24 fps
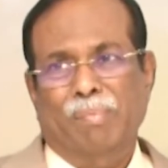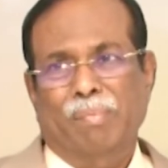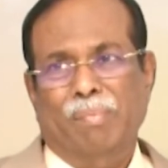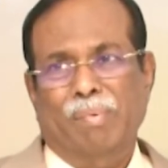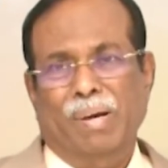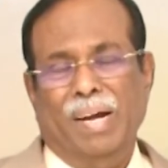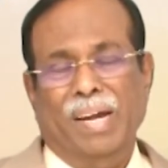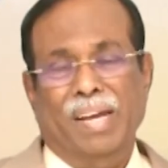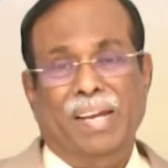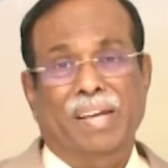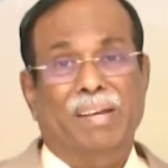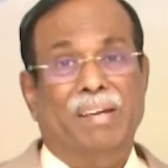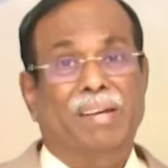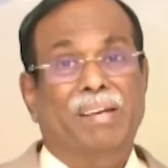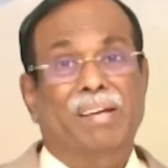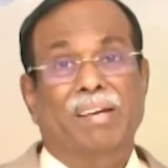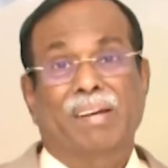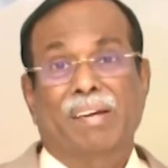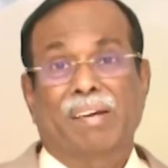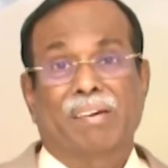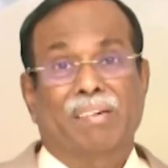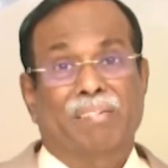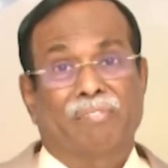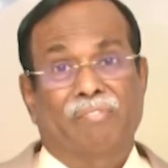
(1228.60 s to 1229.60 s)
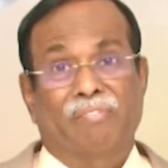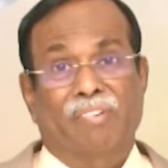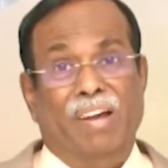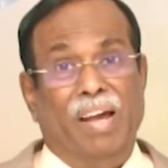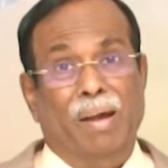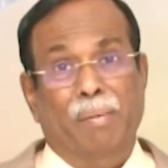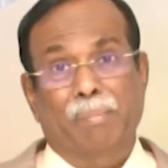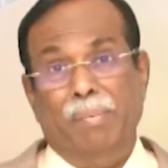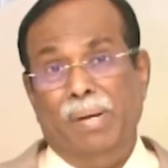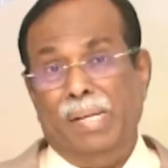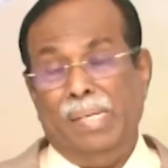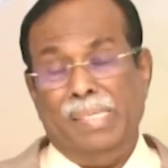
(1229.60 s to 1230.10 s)
my
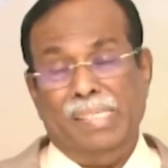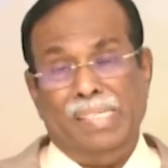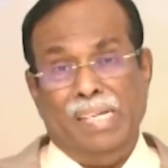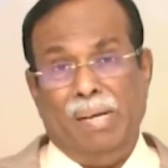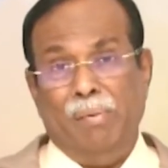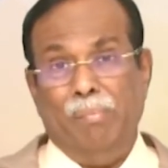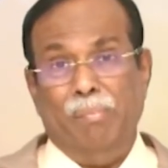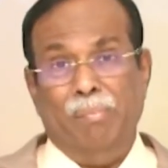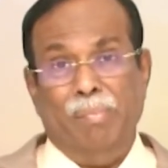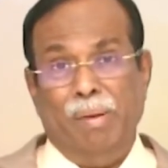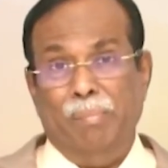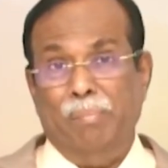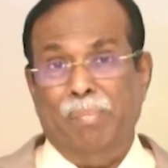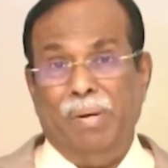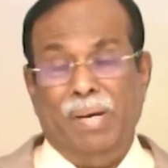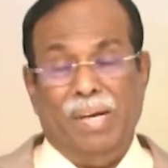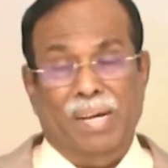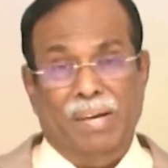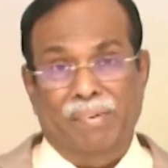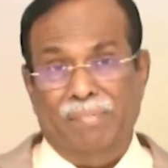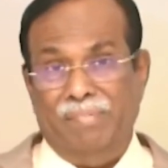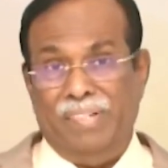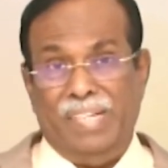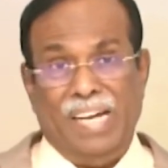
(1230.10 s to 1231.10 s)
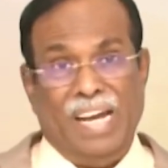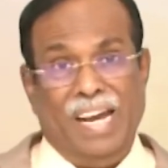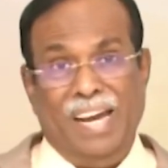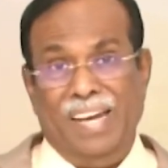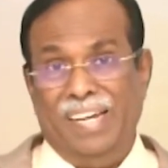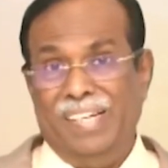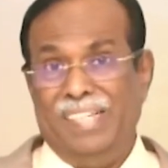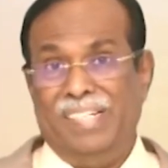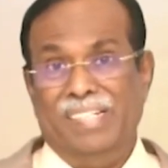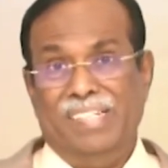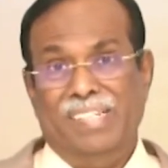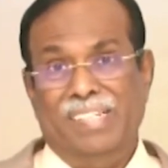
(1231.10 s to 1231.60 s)
family some member have died